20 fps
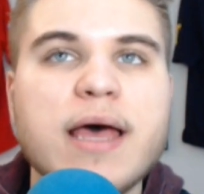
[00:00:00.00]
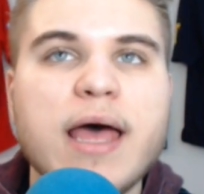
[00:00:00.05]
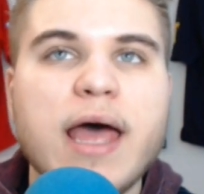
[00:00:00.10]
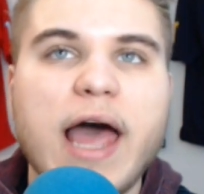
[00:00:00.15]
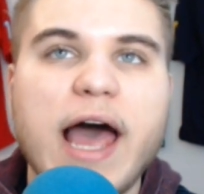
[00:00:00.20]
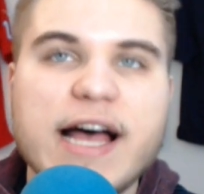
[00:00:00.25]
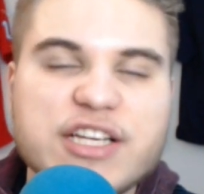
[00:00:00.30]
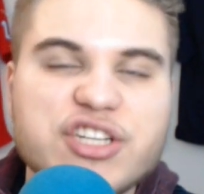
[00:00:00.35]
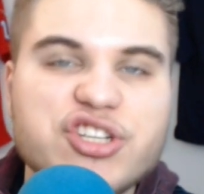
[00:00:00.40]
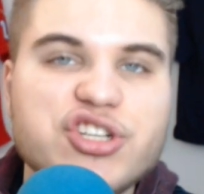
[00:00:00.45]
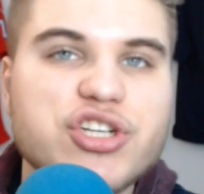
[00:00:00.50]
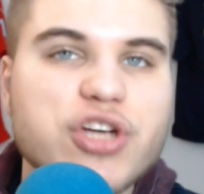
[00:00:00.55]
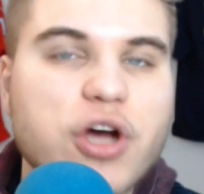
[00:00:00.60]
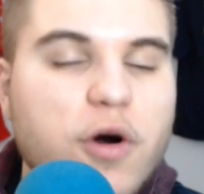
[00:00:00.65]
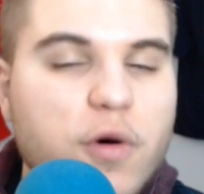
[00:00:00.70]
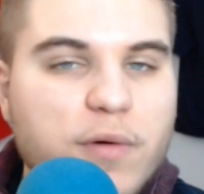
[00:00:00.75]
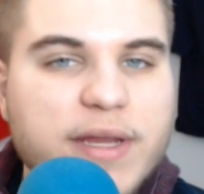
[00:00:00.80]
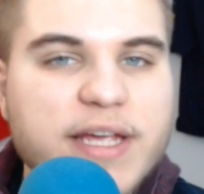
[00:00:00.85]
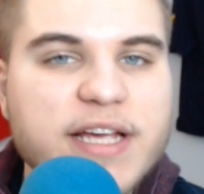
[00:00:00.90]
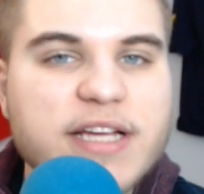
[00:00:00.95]
has
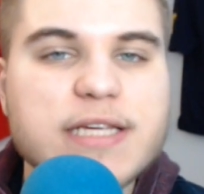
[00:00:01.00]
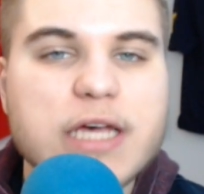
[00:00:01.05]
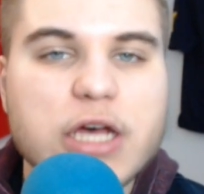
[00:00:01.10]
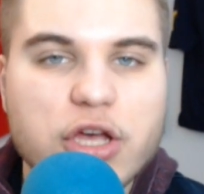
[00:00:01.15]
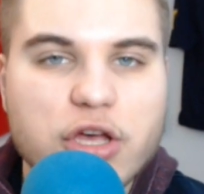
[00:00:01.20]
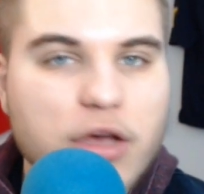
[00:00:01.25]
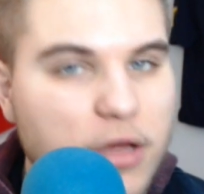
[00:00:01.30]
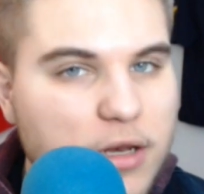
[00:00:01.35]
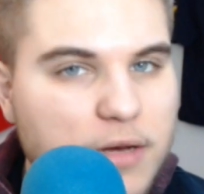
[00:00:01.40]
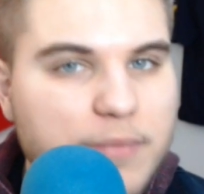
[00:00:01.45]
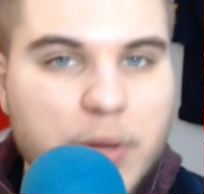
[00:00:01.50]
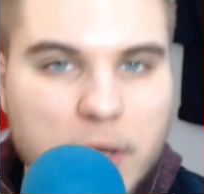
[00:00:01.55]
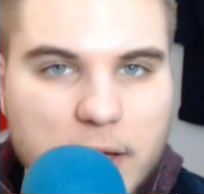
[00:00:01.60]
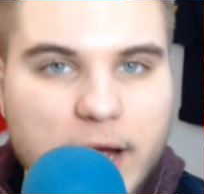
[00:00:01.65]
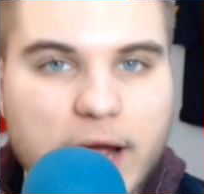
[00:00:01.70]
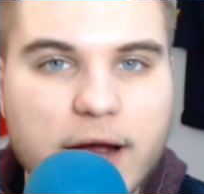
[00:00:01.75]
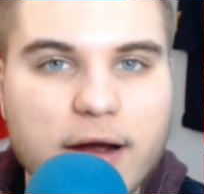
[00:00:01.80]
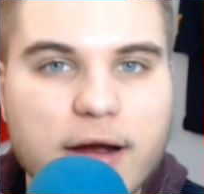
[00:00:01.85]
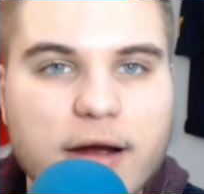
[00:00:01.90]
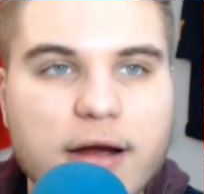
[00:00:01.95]
shown he's a good
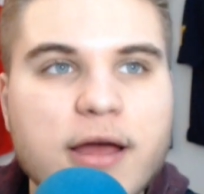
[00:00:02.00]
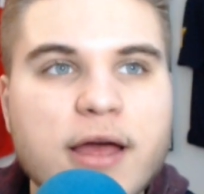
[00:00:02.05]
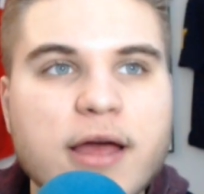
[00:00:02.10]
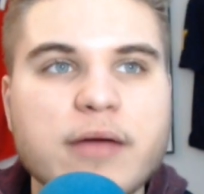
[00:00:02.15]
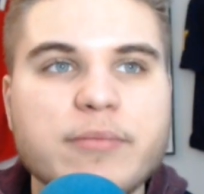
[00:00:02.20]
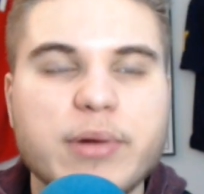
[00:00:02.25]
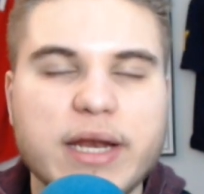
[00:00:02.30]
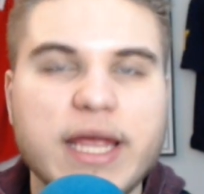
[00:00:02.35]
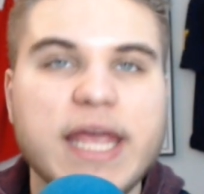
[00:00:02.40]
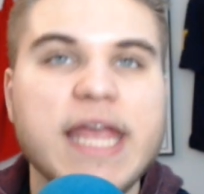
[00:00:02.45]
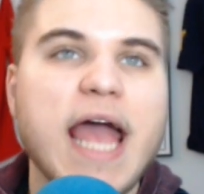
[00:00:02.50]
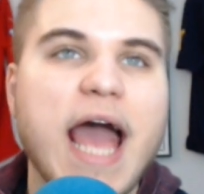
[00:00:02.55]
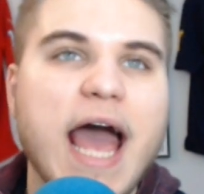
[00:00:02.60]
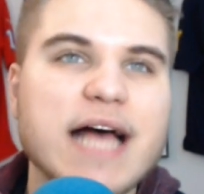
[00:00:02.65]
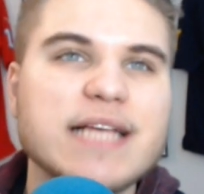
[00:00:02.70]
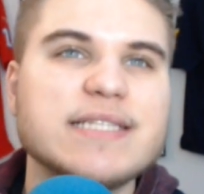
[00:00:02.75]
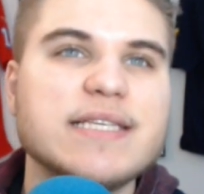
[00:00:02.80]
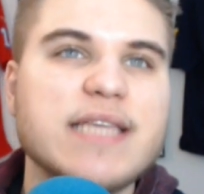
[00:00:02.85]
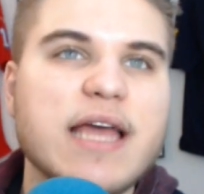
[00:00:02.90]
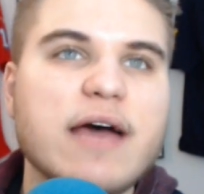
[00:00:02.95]
player, but he
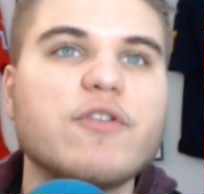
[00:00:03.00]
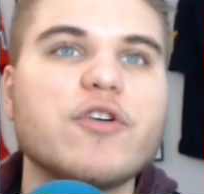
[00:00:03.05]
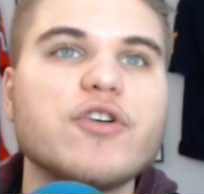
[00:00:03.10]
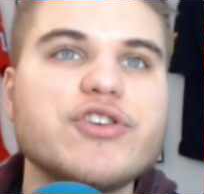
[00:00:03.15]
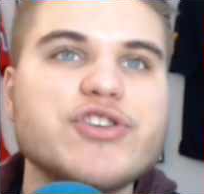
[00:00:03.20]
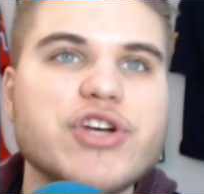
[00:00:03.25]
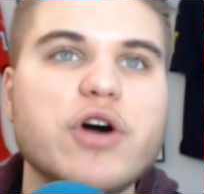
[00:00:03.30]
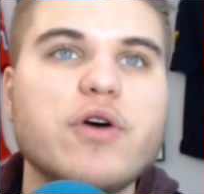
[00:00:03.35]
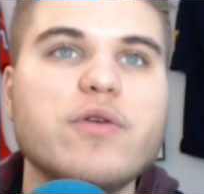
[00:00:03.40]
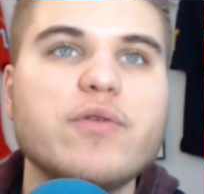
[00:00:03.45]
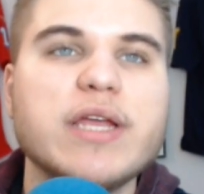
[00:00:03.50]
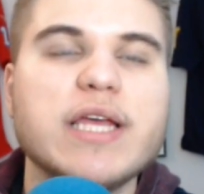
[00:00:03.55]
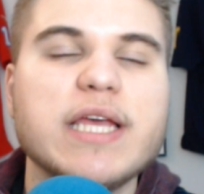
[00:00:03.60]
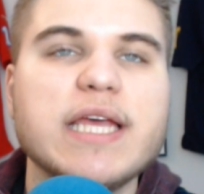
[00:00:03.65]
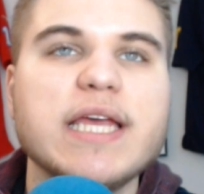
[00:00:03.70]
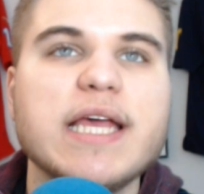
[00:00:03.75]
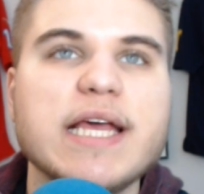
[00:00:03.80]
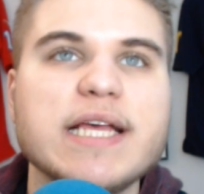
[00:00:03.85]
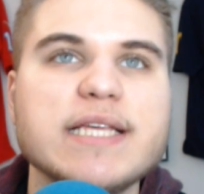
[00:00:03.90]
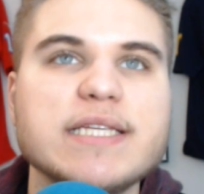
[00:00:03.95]
has never shown
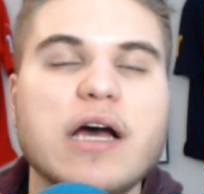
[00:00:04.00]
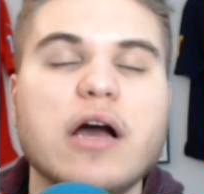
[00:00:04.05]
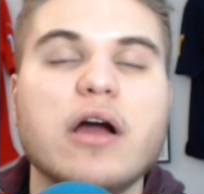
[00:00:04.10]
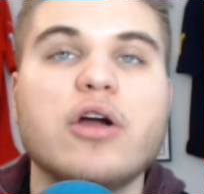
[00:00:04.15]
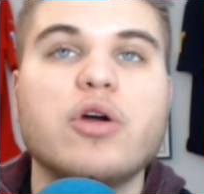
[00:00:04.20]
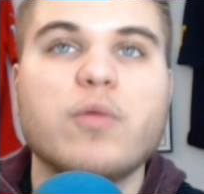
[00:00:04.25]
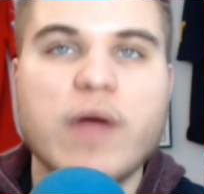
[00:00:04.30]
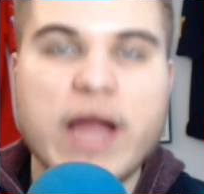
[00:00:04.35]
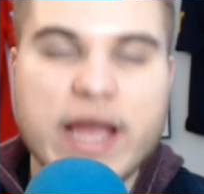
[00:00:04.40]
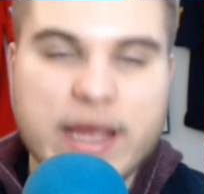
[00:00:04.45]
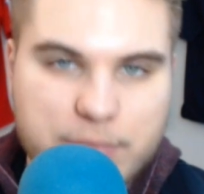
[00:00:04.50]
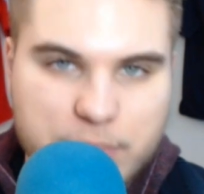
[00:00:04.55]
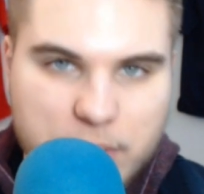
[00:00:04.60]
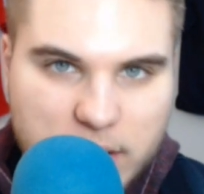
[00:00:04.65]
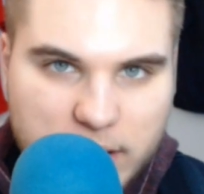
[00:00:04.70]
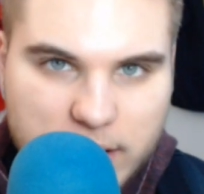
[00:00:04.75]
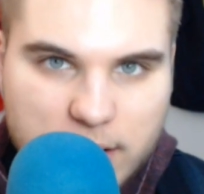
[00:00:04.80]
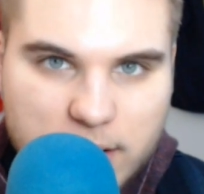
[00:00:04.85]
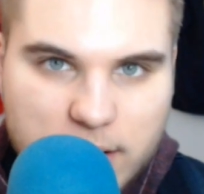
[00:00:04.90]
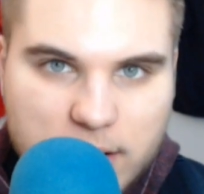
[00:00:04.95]
he is a great
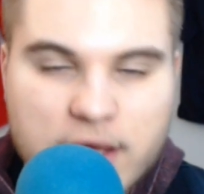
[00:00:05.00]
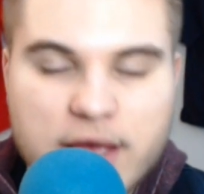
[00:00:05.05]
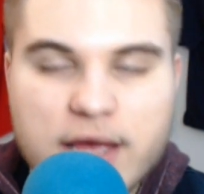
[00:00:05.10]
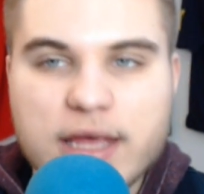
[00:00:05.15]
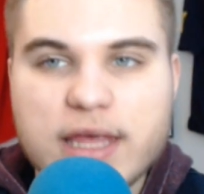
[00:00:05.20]
player.